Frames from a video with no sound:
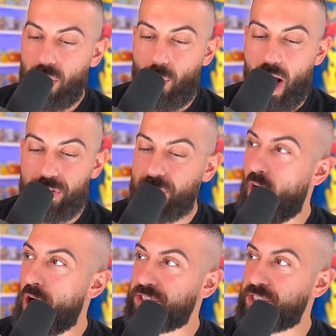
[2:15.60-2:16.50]
Wait, why are the
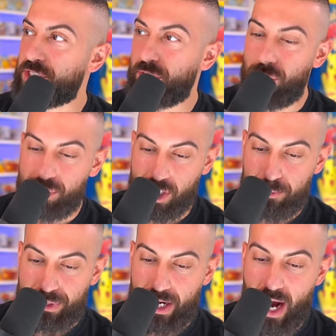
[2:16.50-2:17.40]
cards just loose
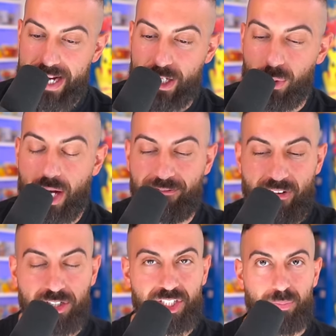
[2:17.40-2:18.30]
up there? I knew I
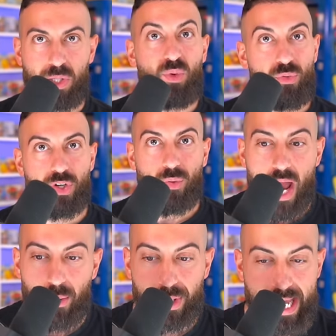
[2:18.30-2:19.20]
felt something moving
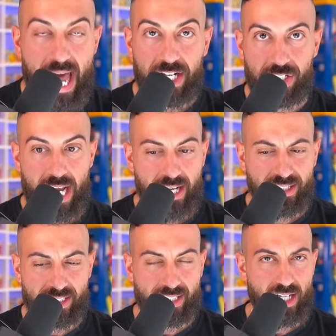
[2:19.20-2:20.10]
around when I actually had
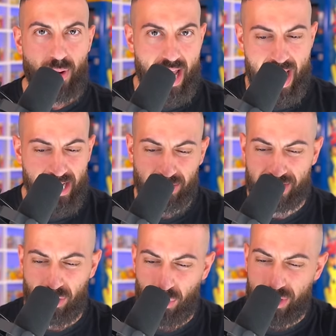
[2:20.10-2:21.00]
this thing in my hand. I was
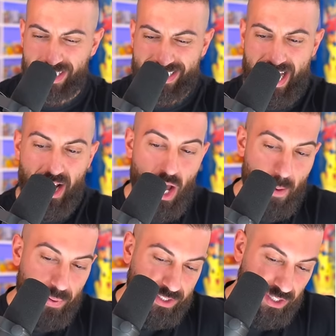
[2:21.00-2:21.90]
like, what is that?
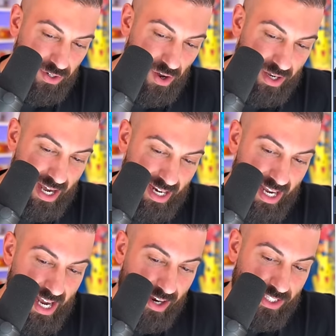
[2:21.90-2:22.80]
But dude, okay,
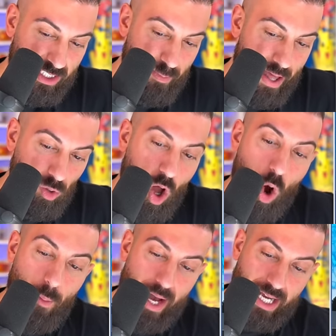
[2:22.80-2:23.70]
are these metal?
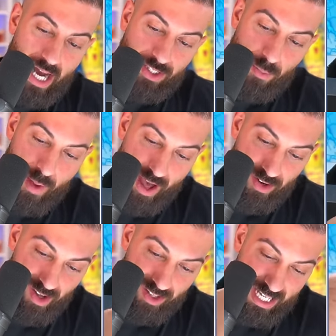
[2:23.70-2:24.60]
Oh my god, they're
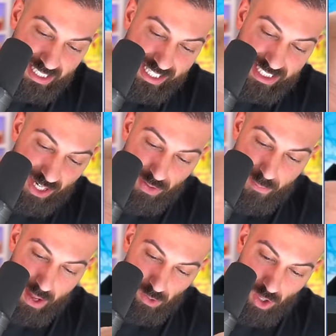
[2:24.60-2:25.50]
metal! These are the
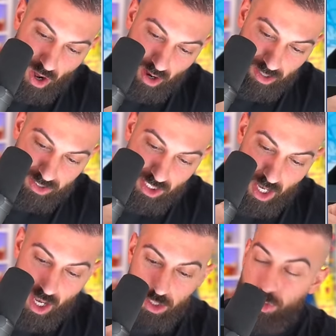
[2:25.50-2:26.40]
metal cards.
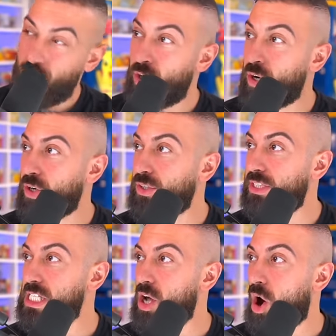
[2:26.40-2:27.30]
Dude,
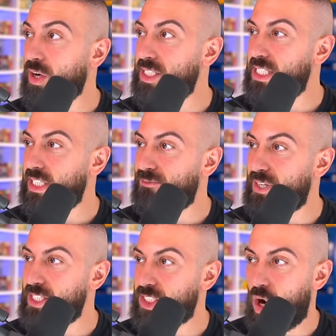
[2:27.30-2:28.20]
the Arceus
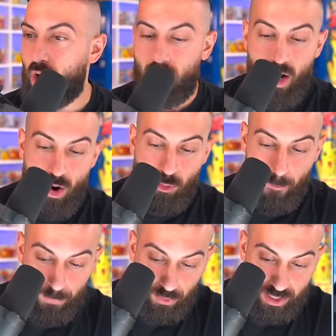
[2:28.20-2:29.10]
V-Star
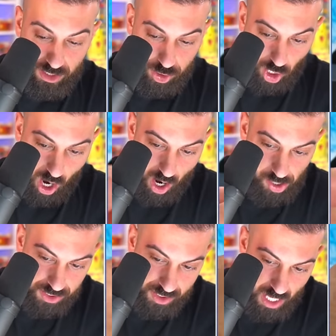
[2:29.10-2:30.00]
from Brilliant
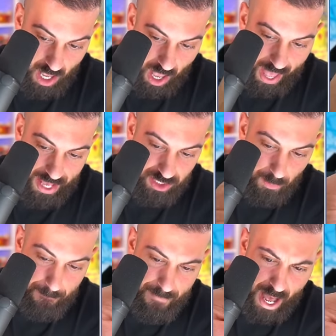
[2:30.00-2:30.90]
Stars as
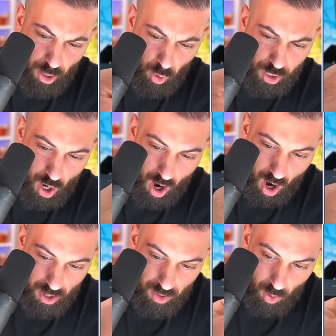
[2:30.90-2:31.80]
a metal
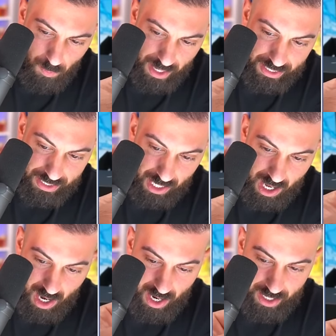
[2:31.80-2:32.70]
card. Oh my
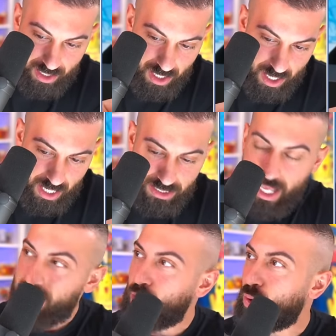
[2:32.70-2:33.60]
god.
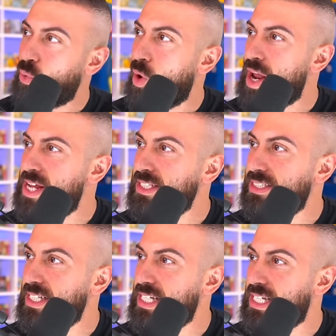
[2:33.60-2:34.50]
That's
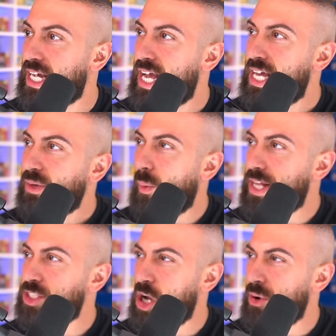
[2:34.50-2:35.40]
crazy.
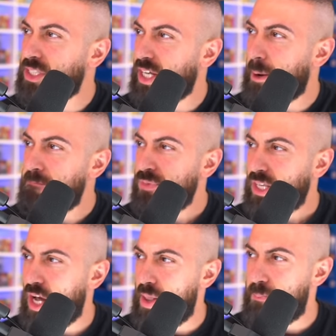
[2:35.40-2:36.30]
Wait, so it's like
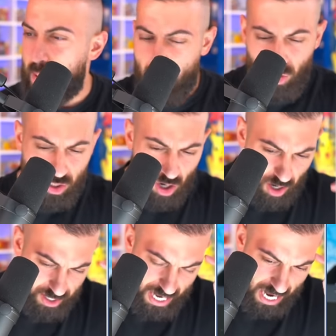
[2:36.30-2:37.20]
a metal
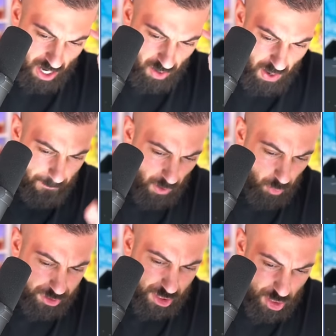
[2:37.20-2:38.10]
card now, but
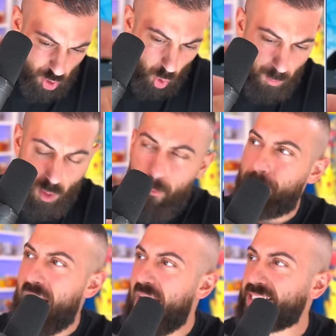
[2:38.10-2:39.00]
with the normal
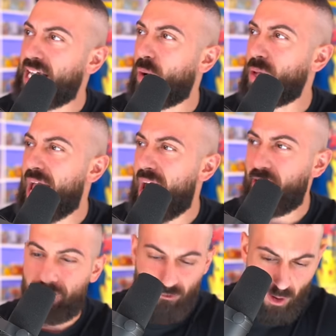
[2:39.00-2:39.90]
back that we
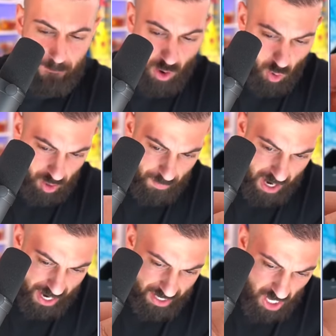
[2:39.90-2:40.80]
have from
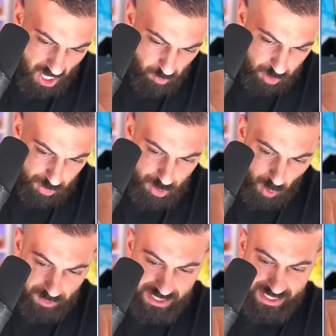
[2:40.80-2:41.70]
Pokemon, which we
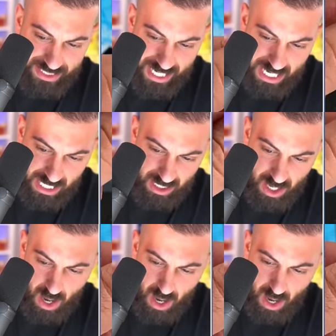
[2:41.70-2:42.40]
normally see,